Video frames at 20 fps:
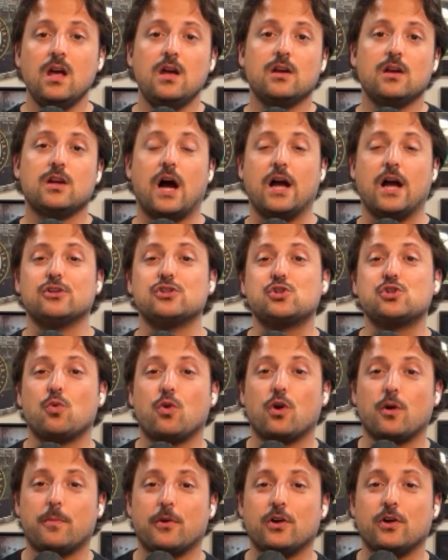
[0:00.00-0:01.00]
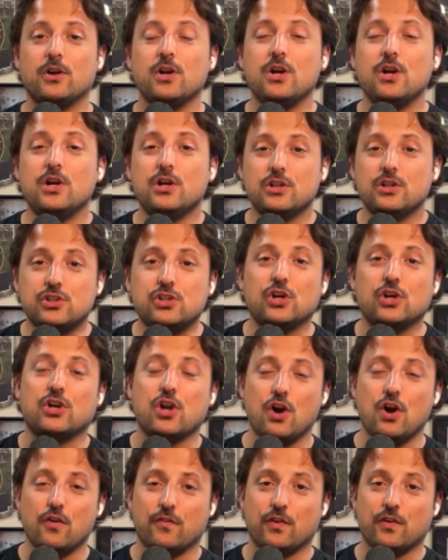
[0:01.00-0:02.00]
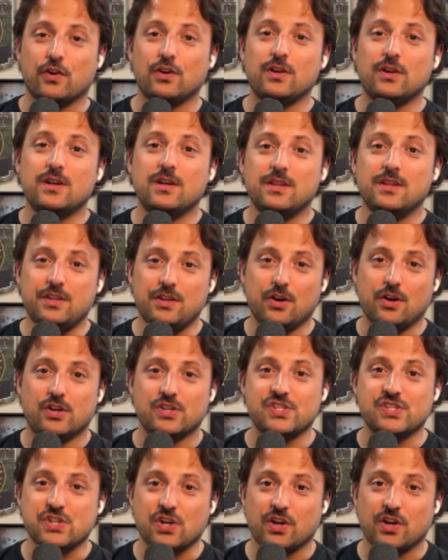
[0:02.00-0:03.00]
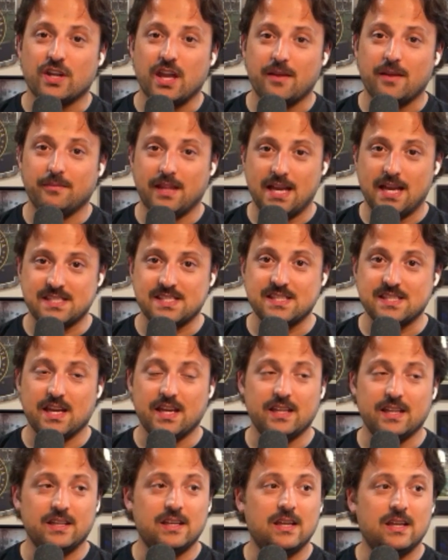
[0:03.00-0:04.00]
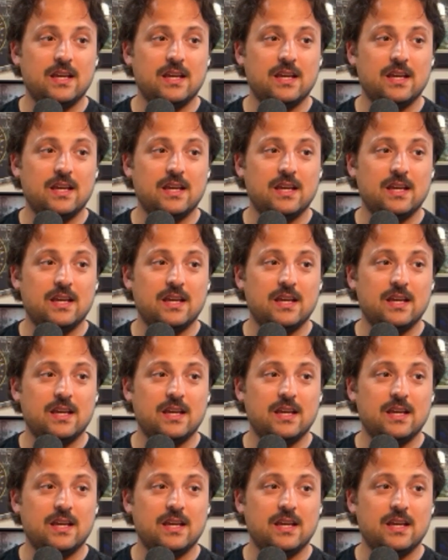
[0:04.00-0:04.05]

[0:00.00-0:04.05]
Kyle Schwarber took over the All-Star game last night.